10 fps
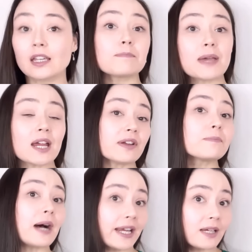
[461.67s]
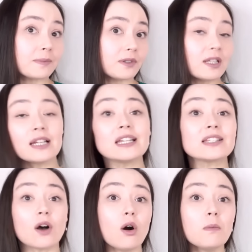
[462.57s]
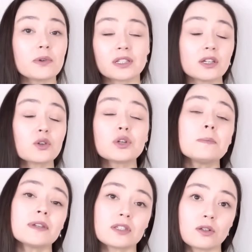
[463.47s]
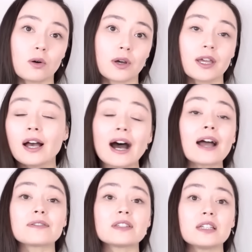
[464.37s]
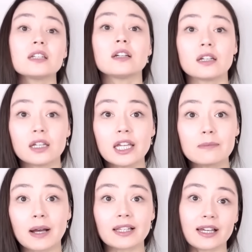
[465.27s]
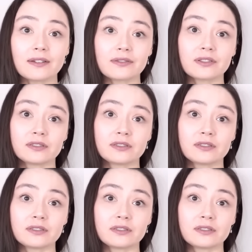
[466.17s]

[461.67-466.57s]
Perry Pineapple is almost the creepiest toy I've seen in my life.